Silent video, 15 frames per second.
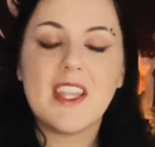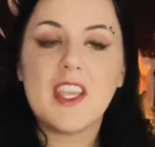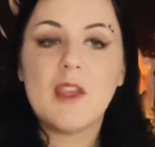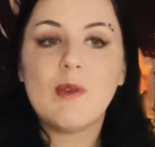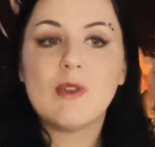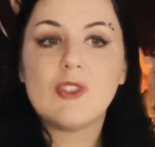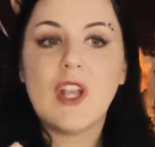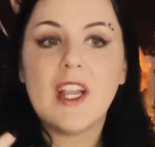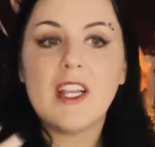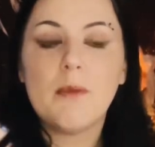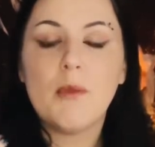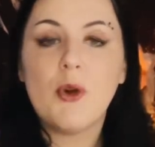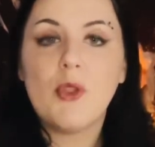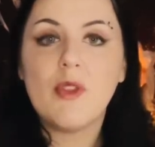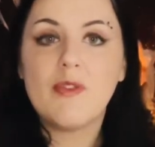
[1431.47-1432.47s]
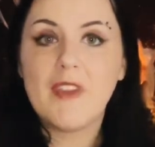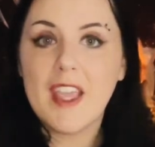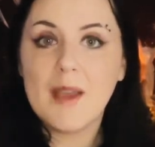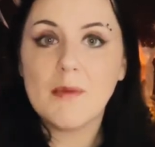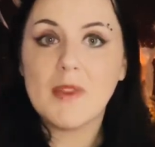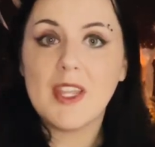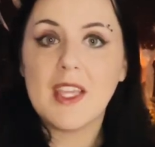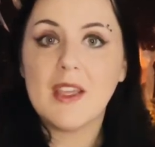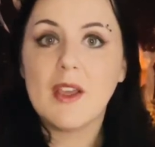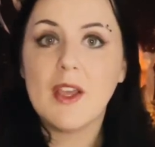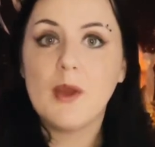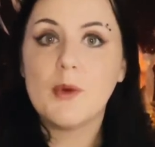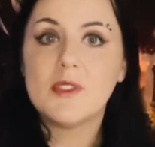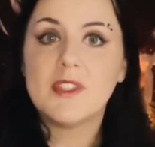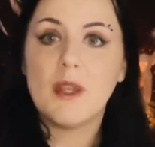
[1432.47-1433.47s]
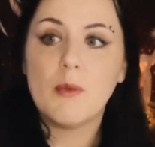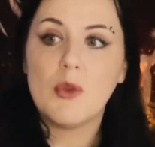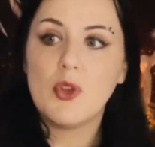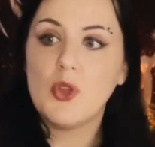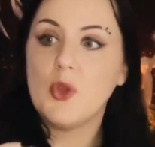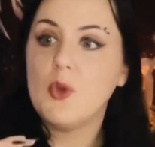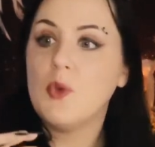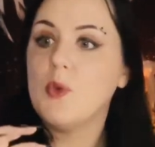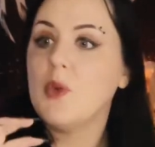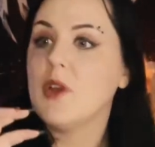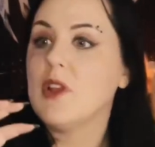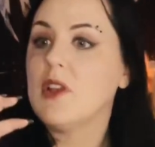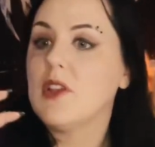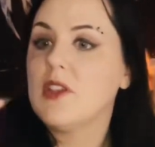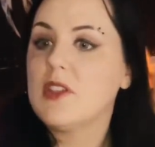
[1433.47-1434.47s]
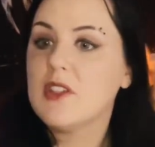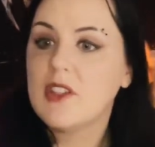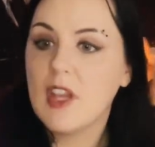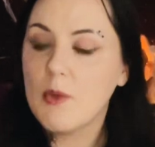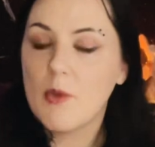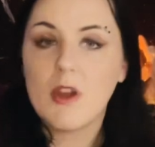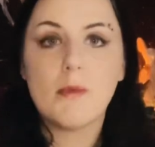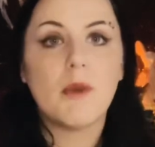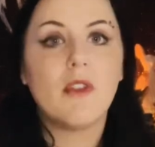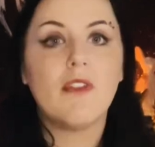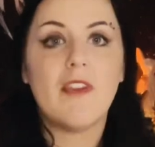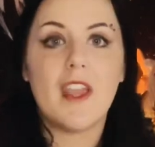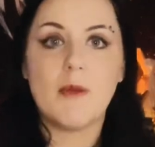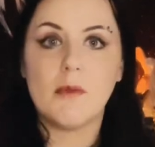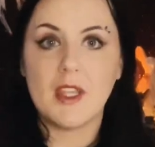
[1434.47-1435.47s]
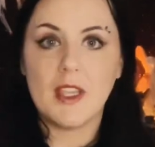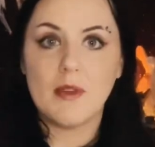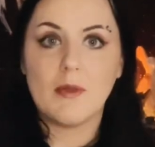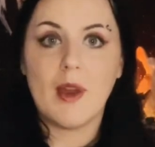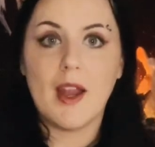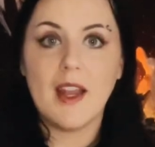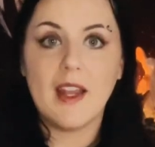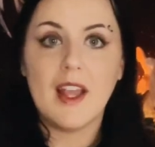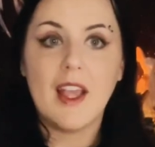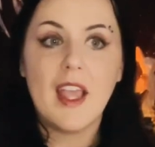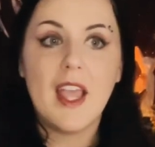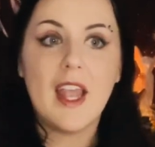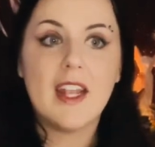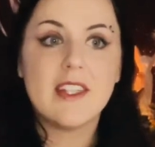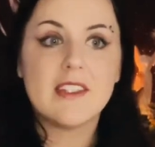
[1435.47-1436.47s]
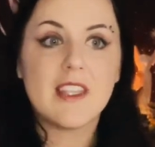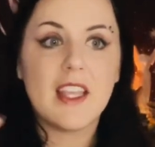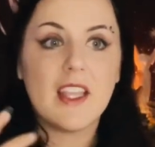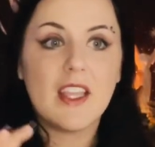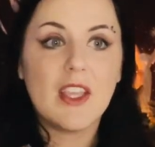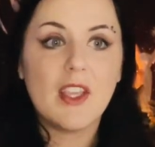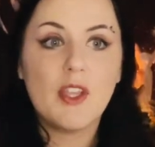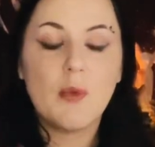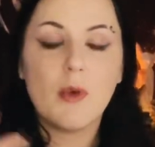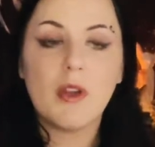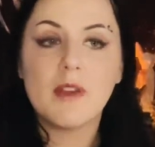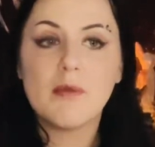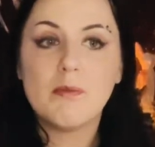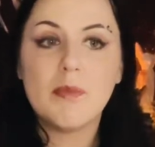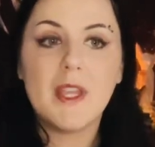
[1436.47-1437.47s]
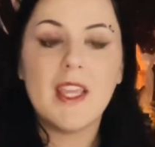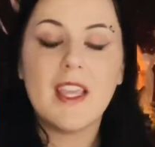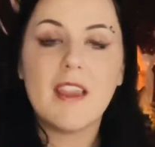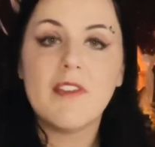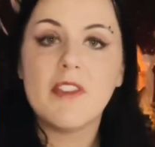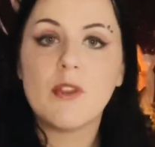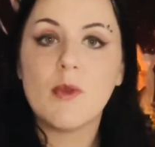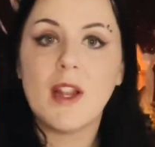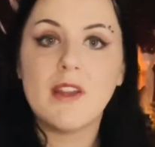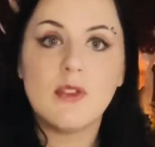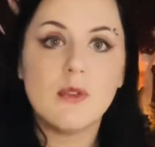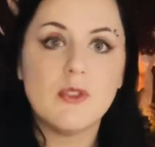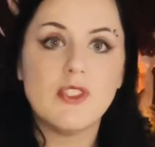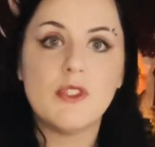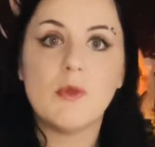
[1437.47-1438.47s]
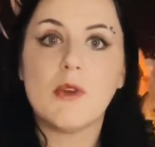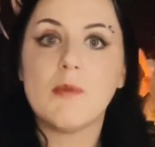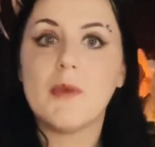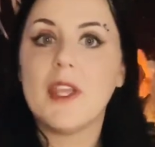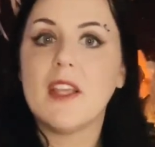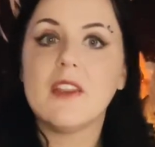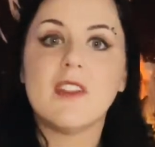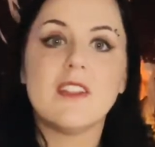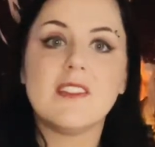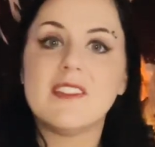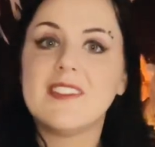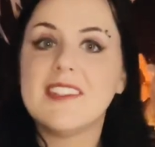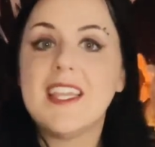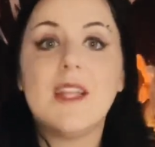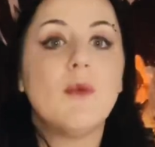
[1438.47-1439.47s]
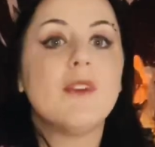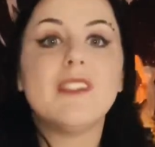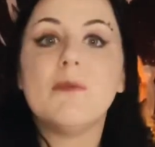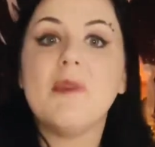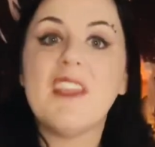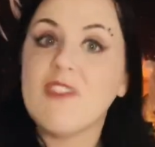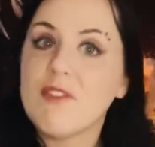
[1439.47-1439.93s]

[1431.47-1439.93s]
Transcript: you were trying to build a family with someone who didn't want to build a family, right? And it's like you weren't being given the right tools. The seed wasn't being